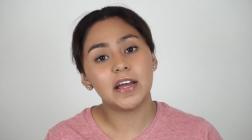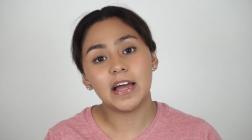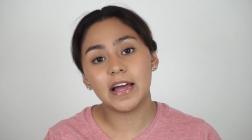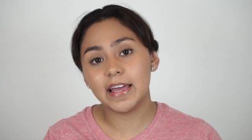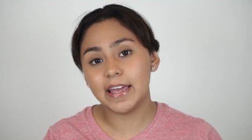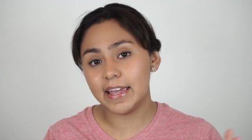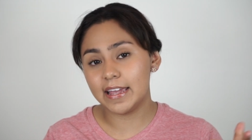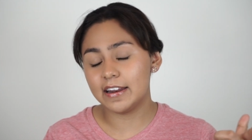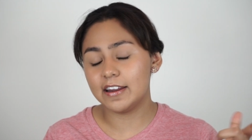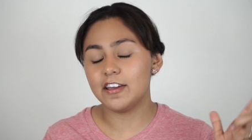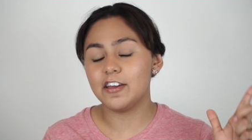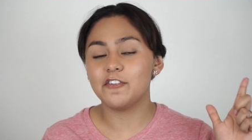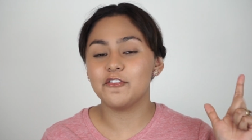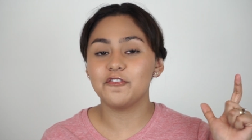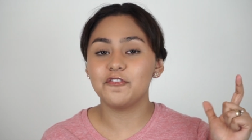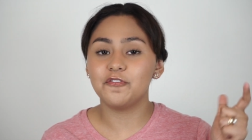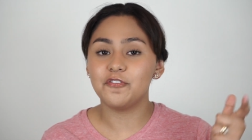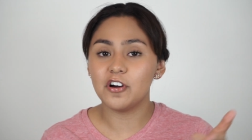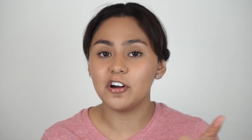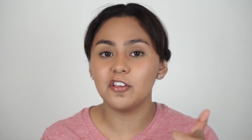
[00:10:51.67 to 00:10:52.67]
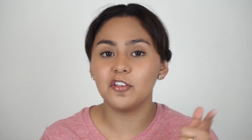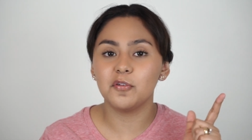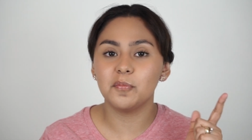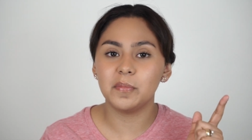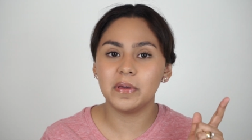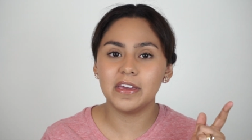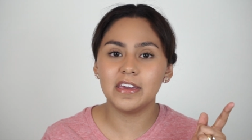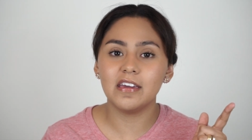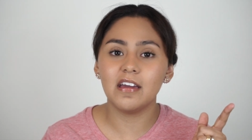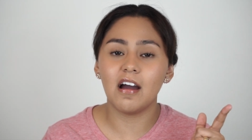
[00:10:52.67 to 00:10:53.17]
ahead and follow
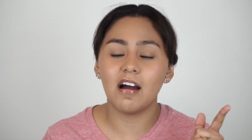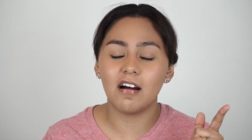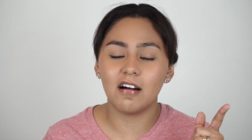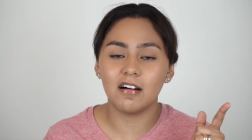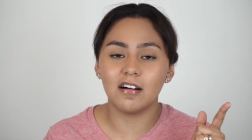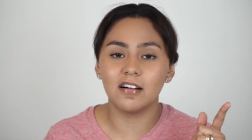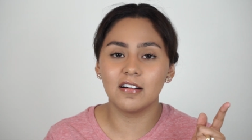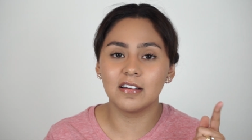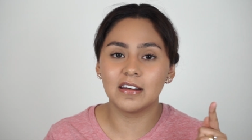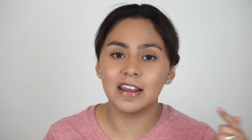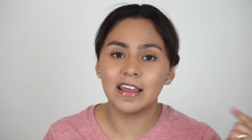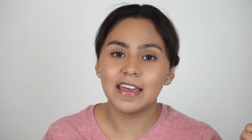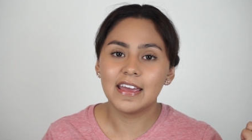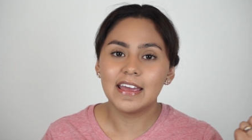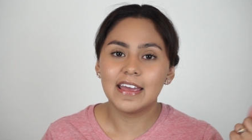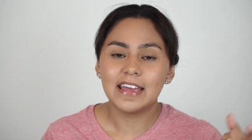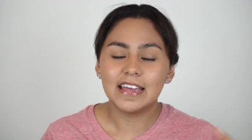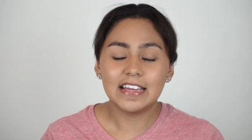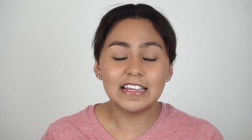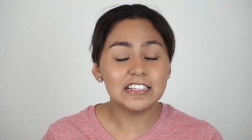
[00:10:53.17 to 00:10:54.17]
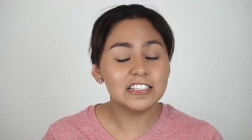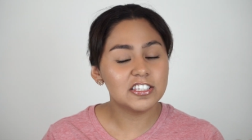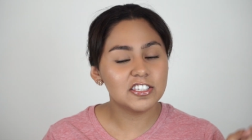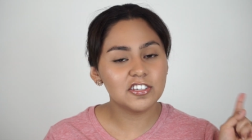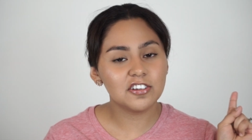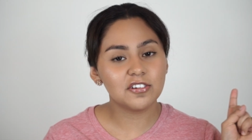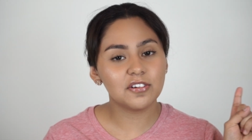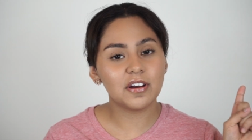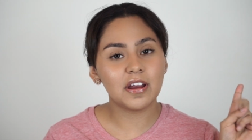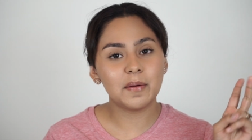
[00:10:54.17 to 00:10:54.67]
me on
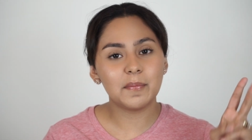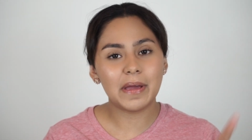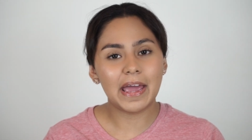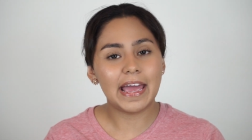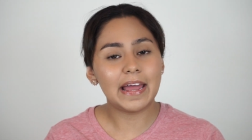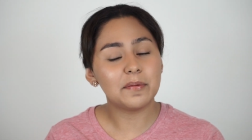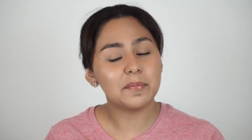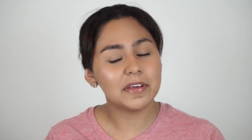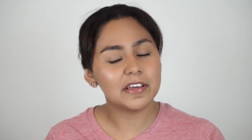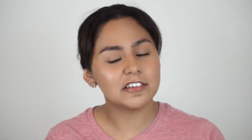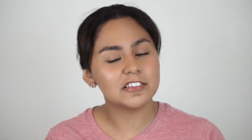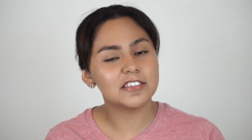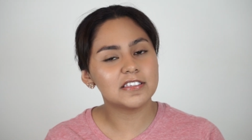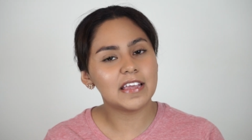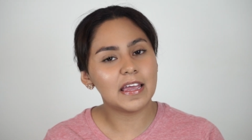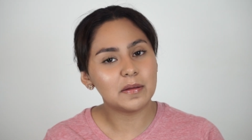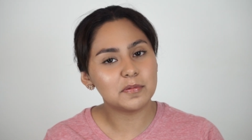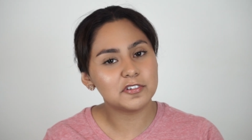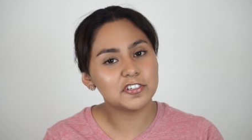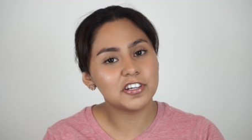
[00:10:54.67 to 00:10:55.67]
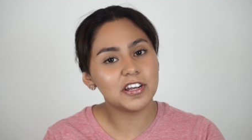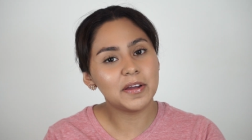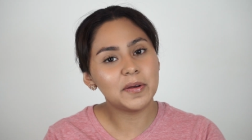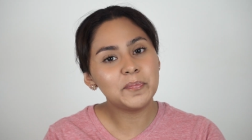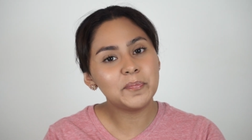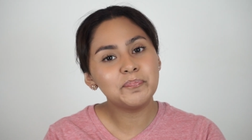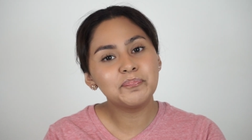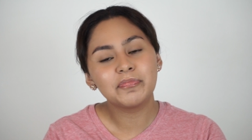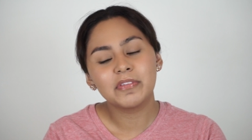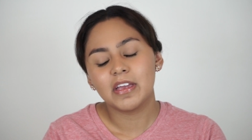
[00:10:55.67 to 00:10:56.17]
Instagram, add me on
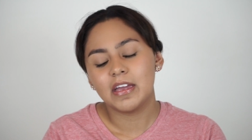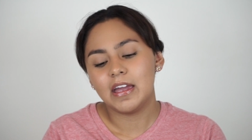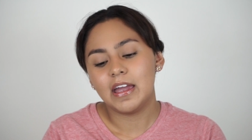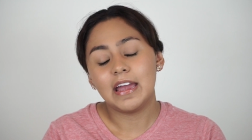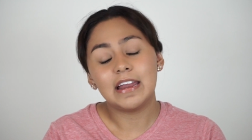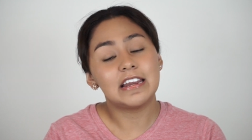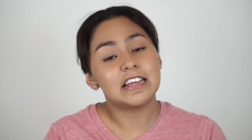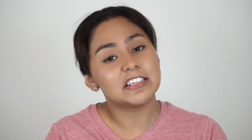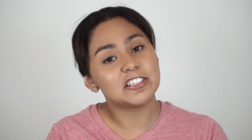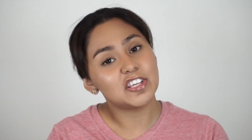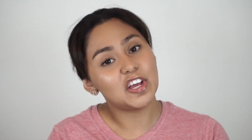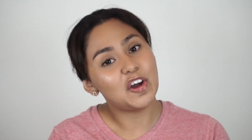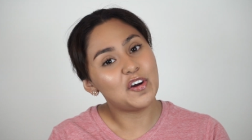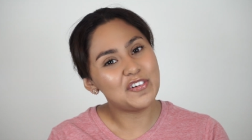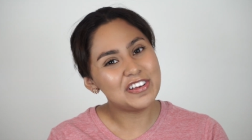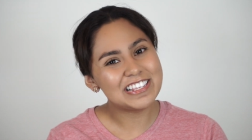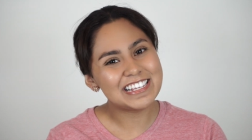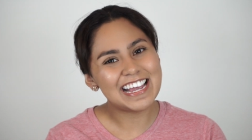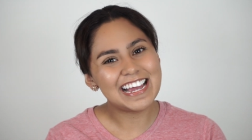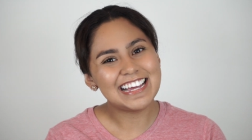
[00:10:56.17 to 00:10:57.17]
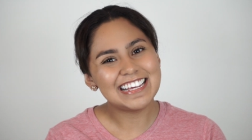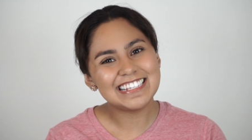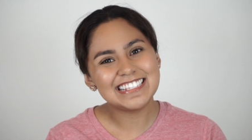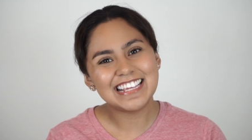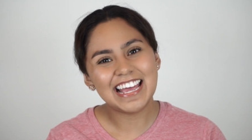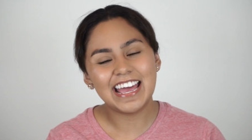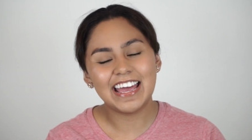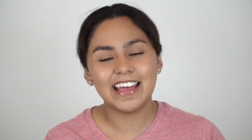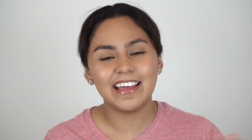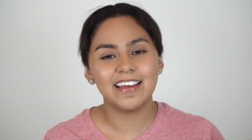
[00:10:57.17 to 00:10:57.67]
Snapchat, and as always,
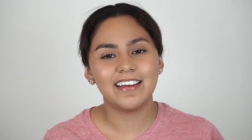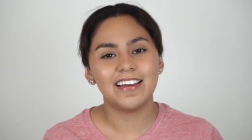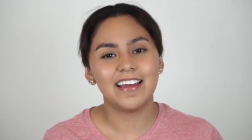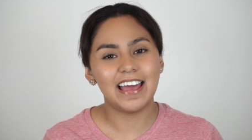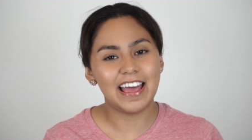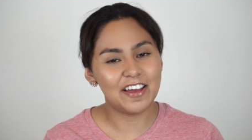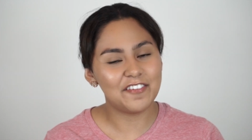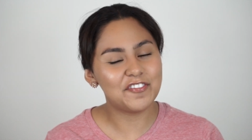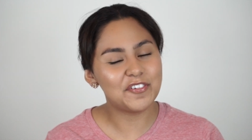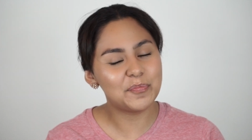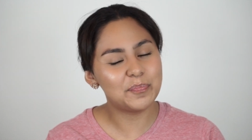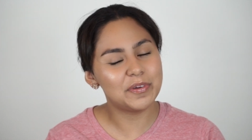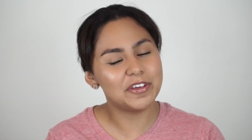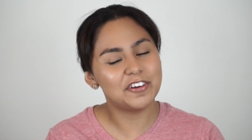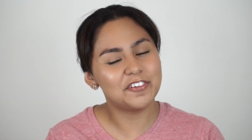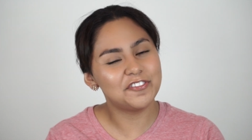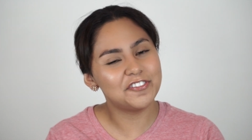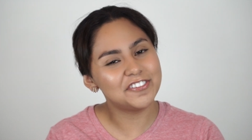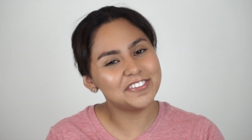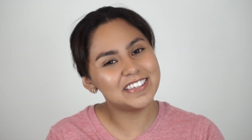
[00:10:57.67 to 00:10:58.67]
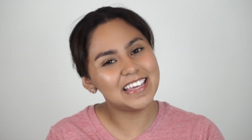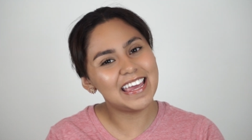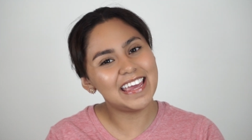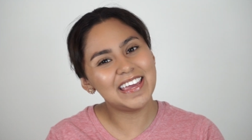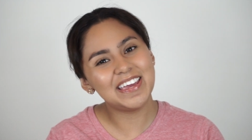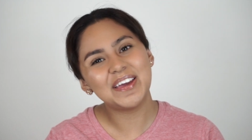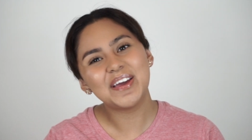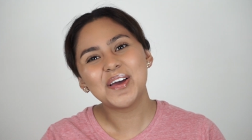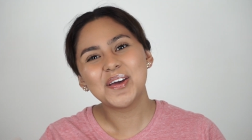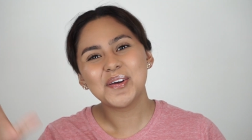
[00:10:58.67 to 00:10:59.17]
guys, have a beautiful day.